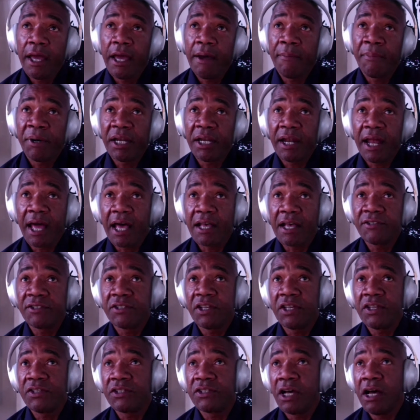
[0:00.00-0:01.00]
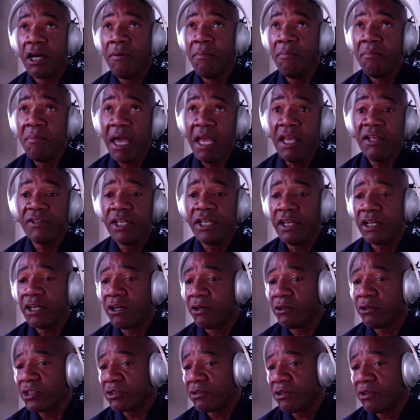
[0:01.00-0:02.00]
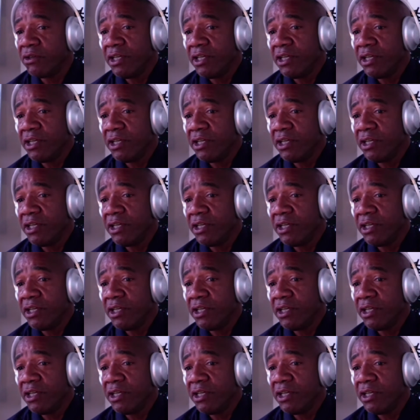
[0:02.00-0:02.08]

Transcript: but it has this amazing cultural